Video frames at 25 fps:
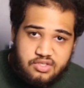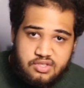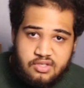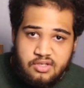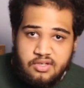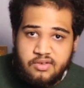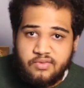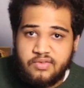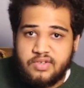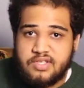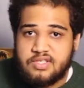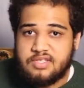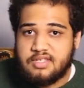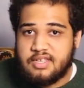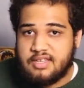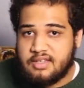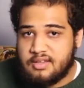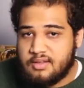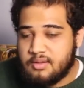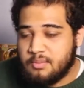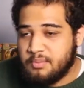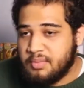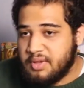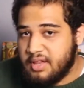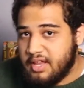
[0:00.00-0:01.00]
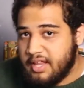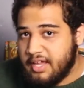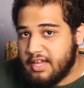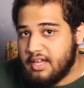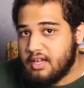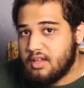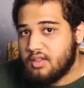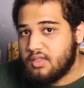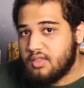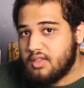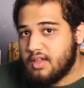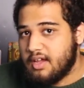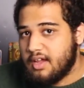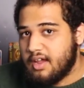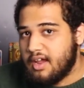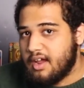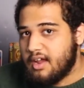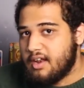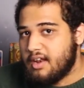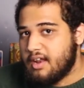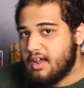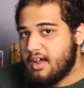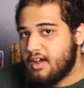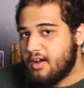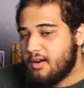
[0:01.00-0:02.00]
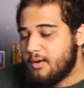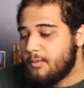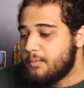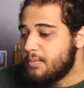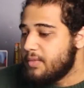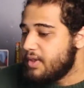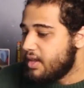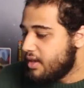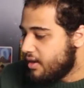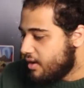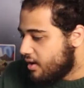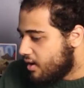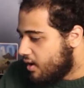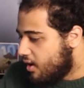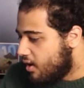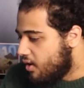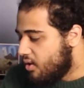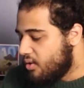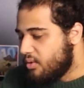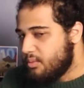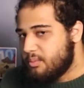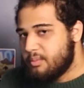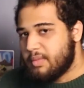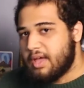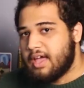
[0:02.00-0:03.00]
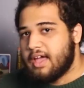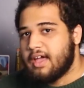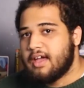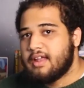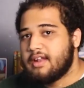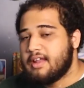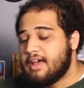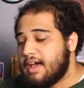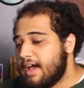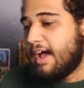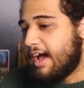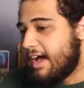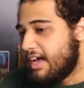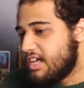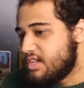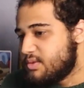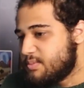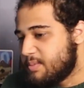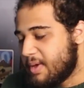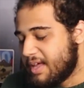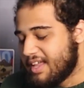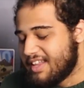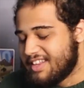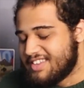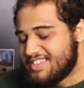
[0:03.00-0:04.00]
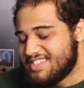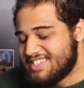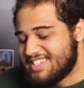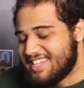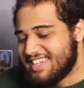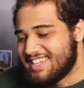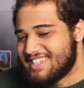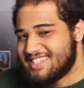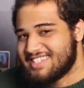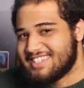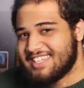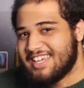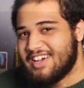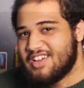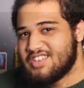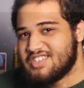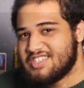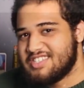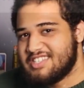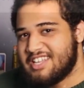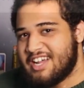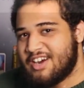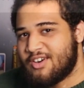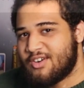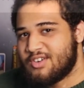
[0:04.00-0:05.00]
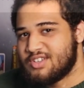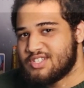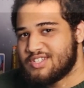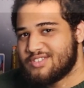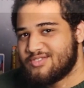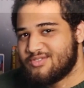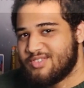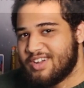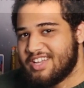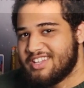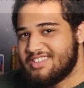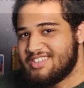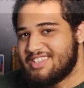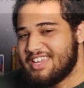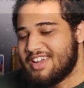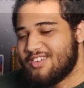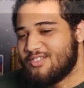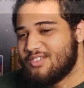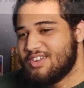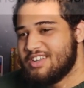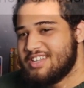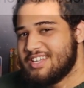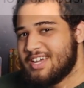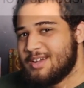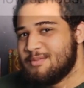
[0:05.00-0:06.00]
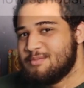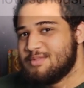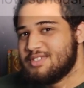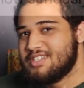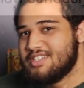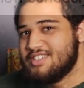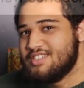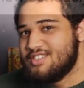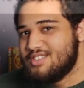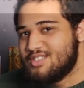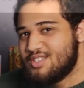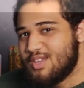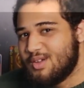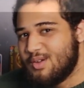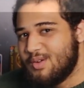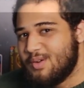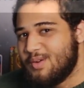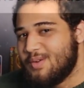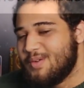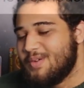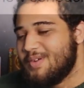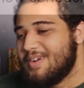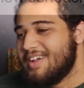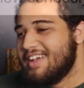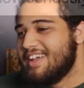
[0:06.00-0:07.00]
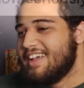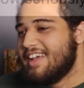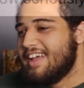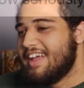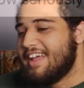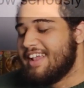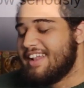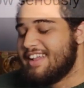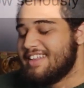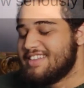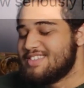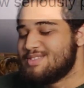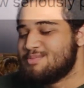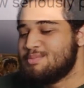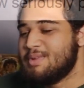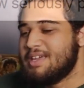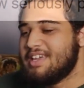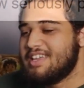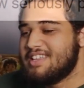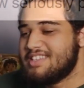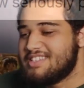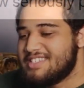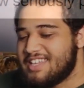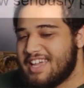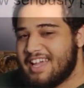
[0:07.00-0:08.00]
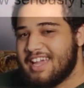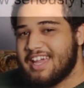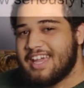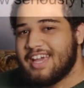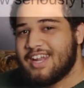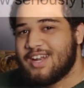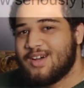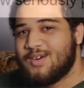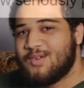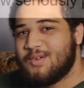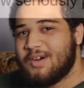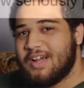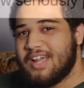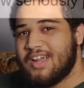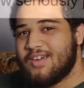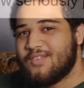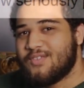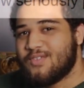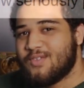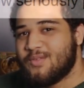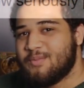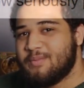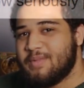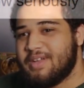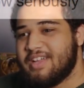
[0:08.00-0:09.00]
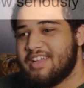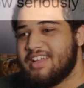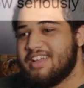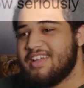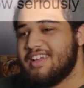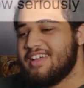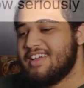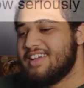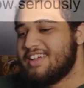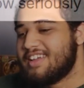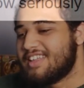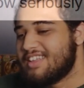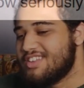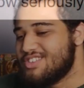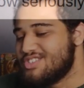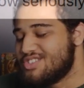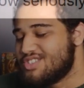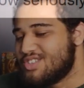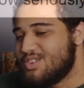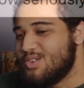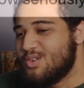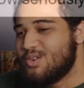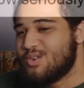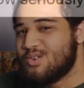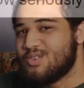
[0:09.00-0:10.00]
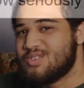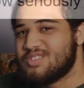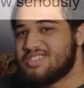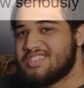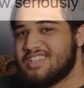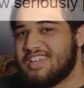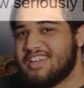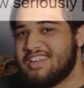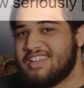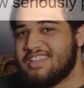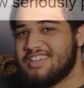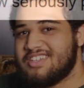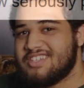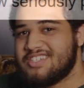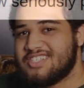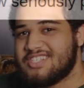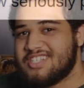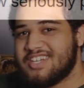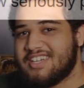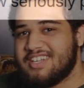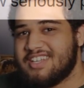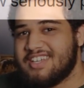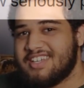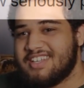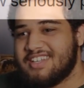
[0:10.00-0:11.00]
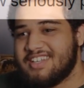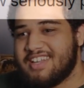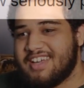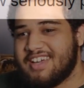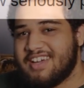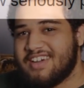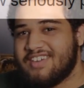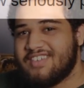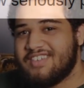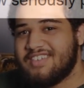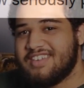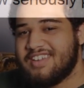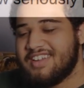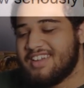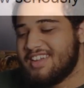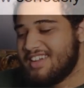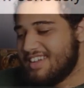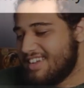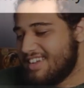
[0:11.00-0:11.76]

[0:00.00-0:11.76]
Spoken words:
service to play a thing now. Oh man, I spent 6,000 hours in Red Dead Redemption 2 and it's being taken away from me because Google Stadia is shutting down.